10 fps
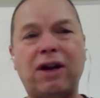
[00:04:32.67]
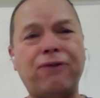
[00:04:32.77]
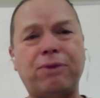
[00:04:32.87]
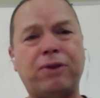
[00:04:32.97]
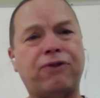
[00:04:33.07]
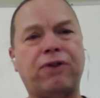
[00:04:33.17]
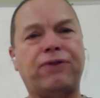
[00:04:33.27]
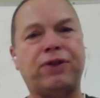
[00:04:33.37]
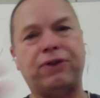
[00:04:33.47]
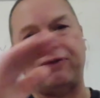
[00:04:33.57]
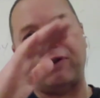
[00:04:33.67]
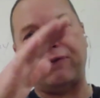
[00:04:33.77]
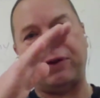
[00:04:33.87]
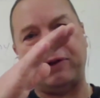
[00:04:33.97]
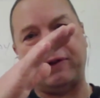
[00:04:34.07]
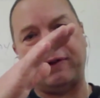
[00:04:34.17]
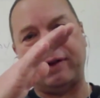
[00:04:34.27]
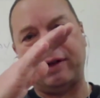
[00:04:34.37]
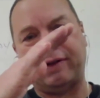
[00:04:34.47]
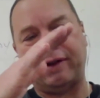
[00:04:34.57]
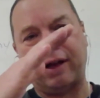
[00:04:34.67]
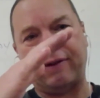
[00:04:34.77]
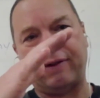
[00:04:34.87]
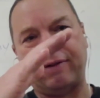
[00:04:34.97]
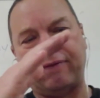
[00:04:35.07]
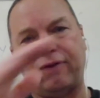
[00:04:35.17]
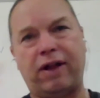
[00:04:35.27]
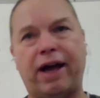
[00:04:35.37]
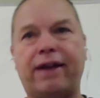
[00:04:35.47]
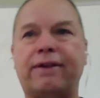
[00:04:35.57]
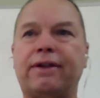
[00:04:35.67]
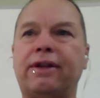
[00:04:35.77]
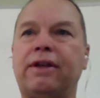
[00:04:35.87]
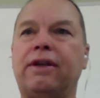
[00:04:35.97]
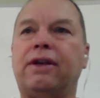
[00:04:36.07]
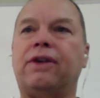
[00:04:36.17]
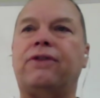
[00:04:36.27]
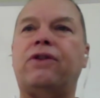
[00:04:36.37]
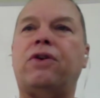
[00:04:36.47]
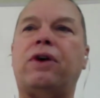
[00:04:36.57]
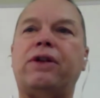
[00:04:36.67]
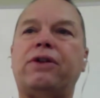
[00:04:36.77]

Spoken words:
the front view. The front view, it's nice and flat. So I do